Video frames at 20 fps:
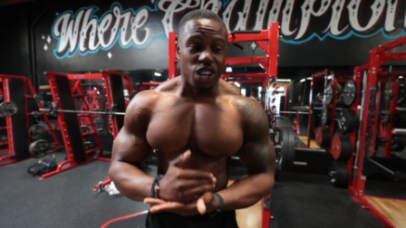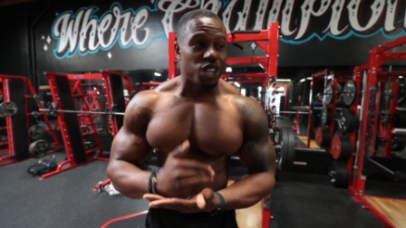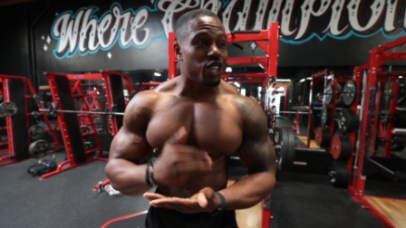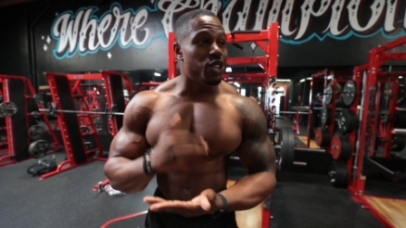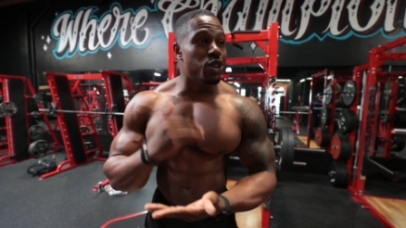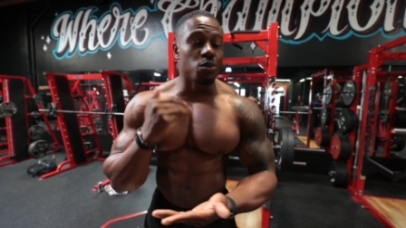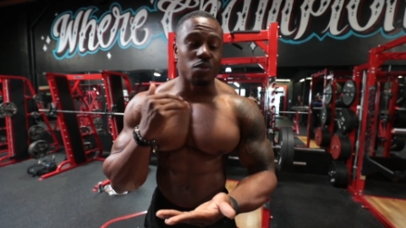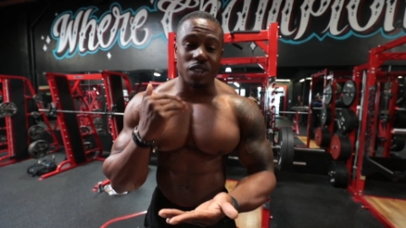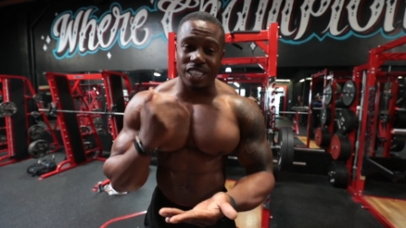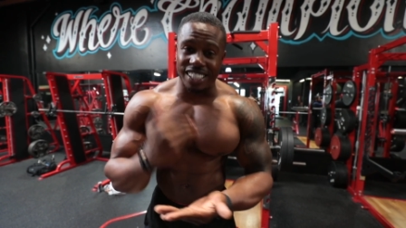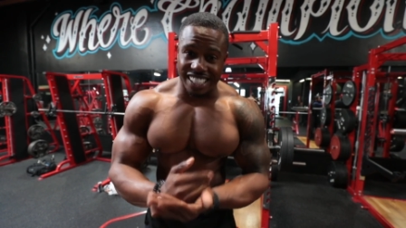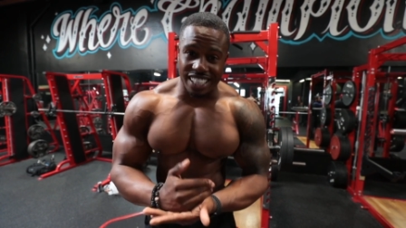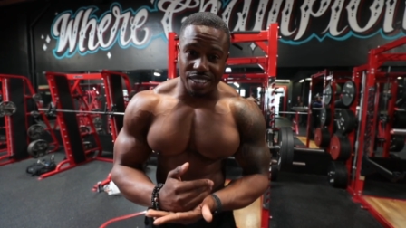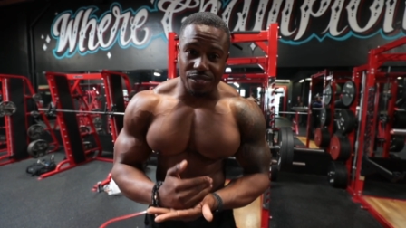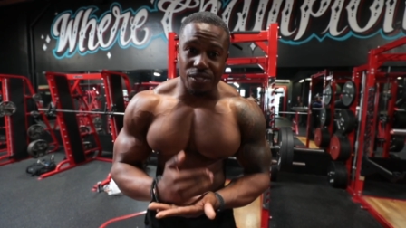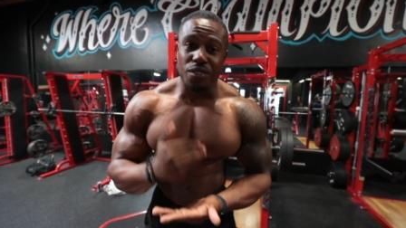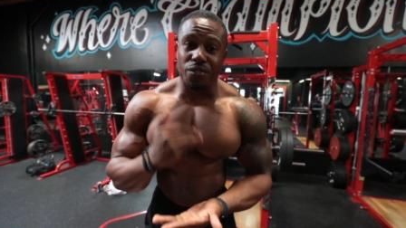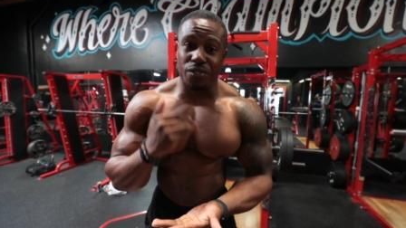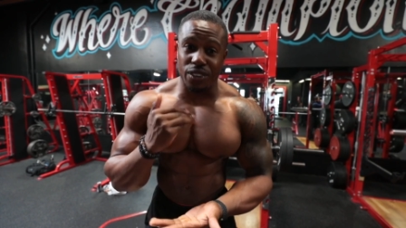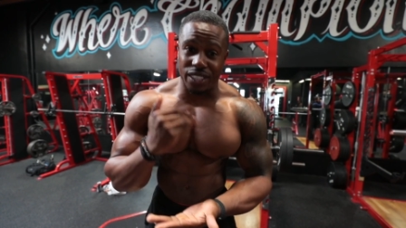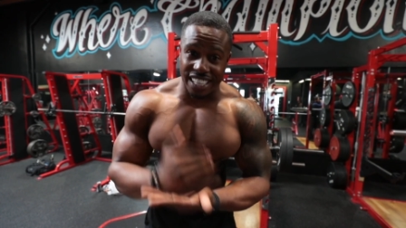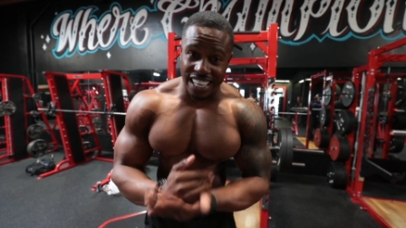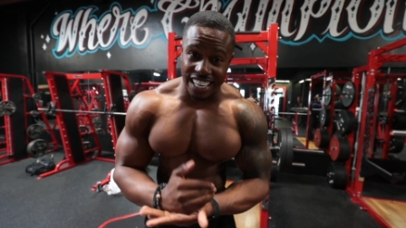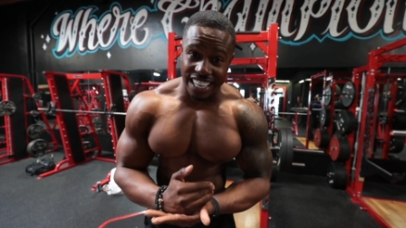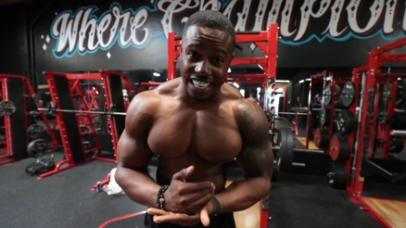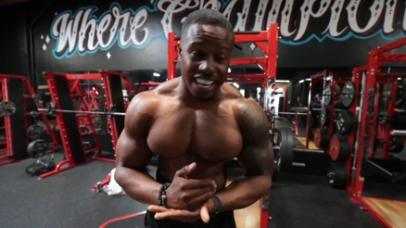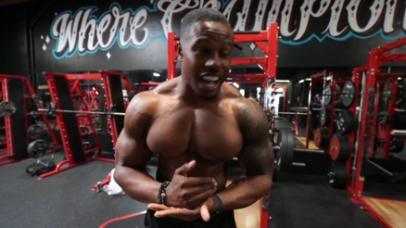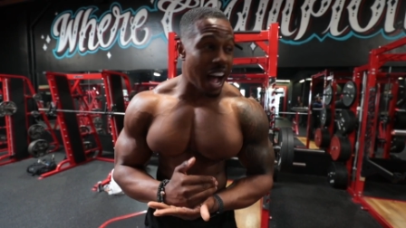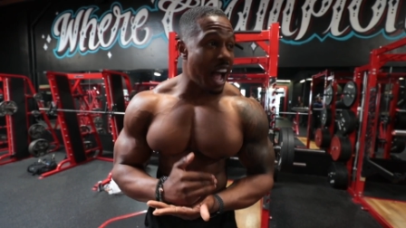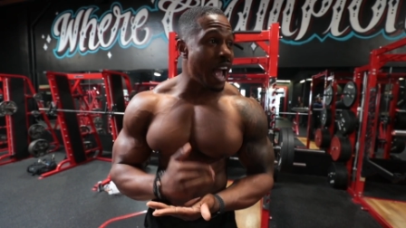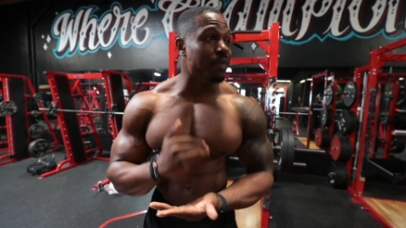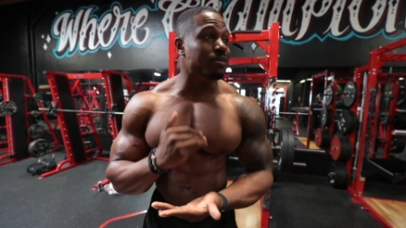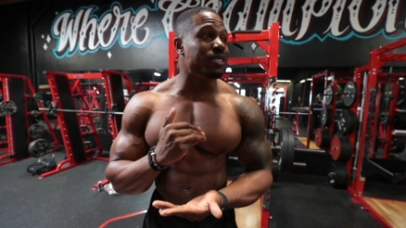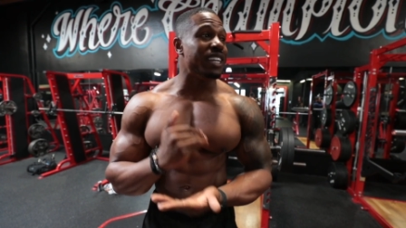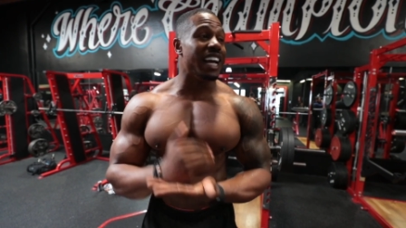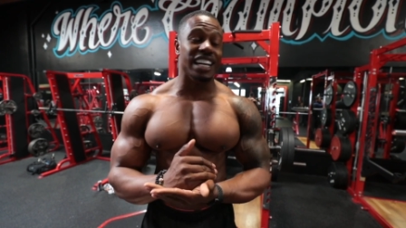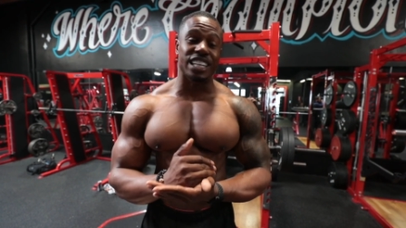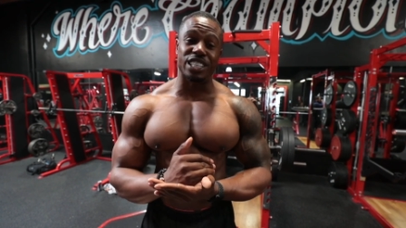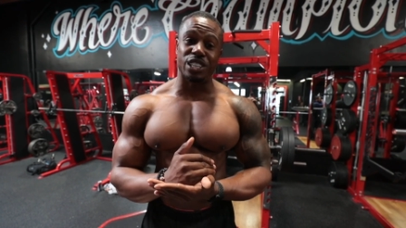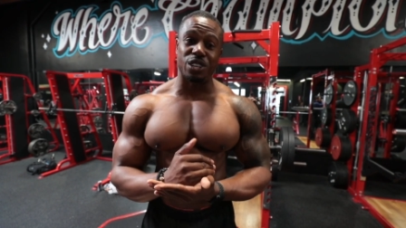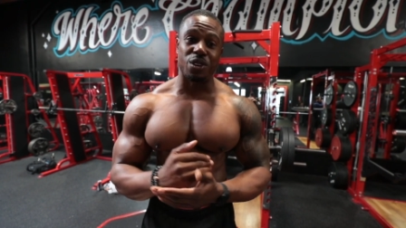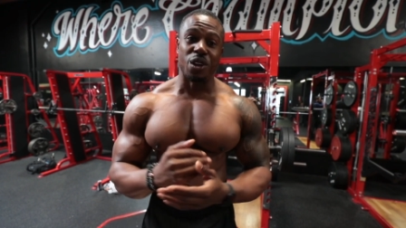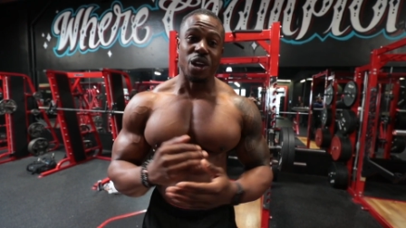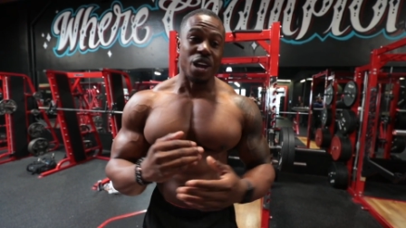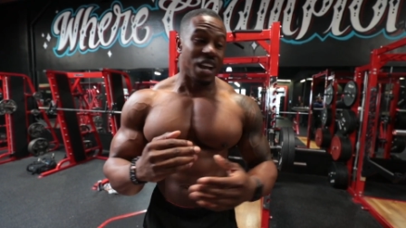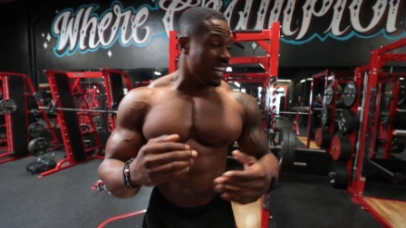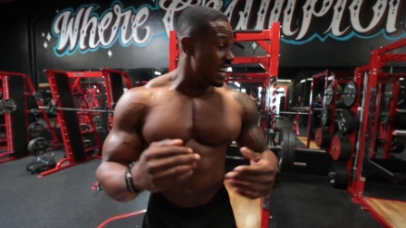Cumulative fatigue, I am telling you.